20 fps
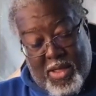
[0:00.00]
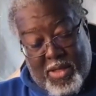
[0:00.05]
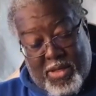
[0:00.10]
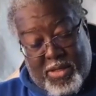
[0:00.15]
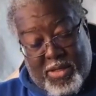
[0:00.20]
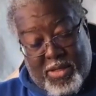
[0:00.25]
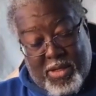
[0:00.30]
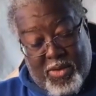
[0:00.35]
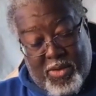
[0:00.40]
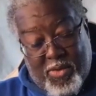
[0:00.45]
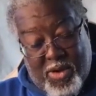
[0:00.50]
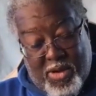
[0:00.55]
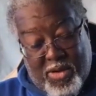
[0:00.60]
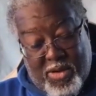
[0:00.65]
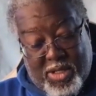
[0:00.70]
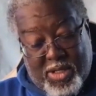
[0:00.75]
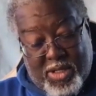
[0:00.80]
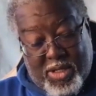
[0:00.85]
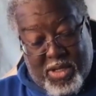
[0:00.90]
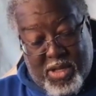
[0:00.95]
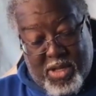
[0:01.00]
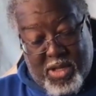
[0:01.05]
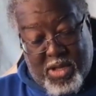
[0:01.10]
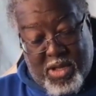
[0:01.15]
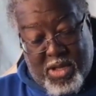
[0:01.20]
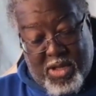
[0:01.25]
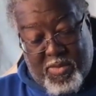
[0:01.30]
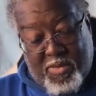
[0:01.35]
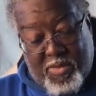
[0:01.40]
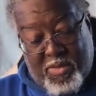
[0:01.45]
Let's see, where is it?
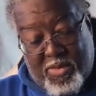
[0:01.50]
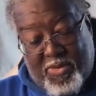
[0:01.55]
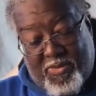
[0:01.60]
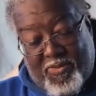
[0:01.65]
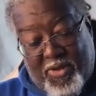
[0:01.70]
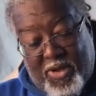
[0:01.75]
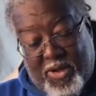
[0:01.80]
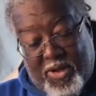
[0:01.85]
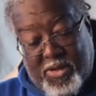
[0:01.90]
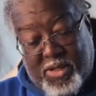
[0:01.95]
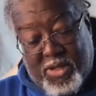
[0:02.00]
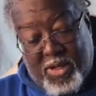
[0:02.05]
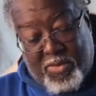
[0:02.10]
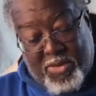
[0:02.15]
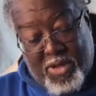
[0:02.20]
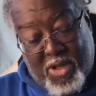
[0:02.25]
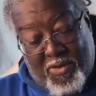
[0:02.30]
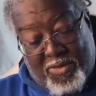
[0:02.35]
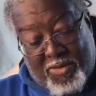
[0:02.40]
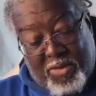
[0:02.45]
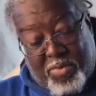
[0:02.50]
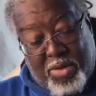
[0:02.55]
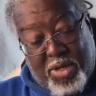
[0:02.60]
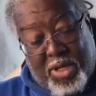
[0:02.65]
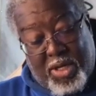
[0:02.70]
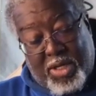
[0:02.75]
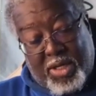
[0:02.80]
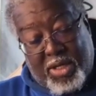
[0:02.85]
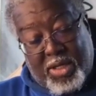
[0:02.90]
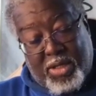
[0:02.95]
Oh, finger slipped off the
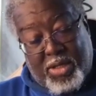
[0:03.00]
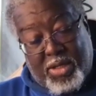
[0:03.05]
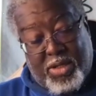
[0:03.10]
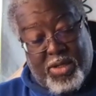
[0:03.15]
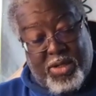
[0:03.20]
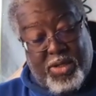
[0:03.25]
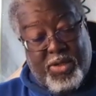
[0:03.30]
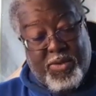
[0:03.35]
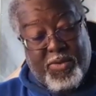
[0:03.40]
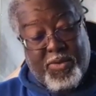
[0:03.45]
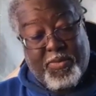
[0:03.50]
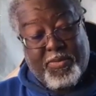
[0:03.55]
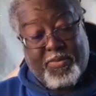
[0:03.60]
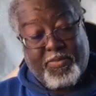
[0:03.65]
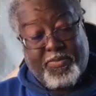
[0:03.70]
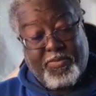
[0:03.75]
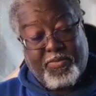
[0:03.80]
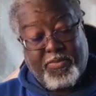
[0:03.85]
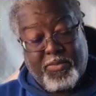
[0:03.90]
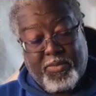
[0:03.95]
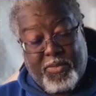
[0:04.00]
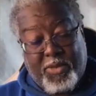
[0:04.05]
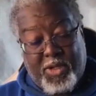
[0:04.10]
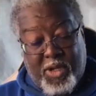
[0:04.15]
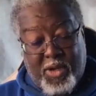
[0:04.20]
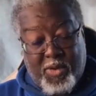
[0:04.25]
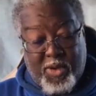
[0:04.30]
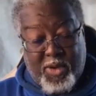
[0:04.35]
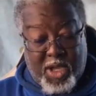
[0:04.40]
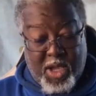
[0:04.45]
page.
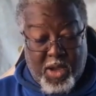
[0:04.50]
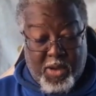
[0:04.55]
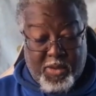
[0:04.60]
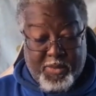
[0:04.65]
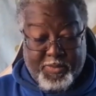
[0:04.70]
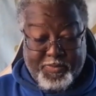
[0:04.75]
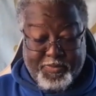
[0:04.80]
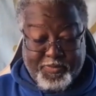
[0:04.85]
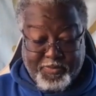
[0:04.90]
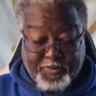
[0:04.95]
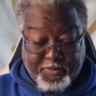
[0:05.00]
Here we go.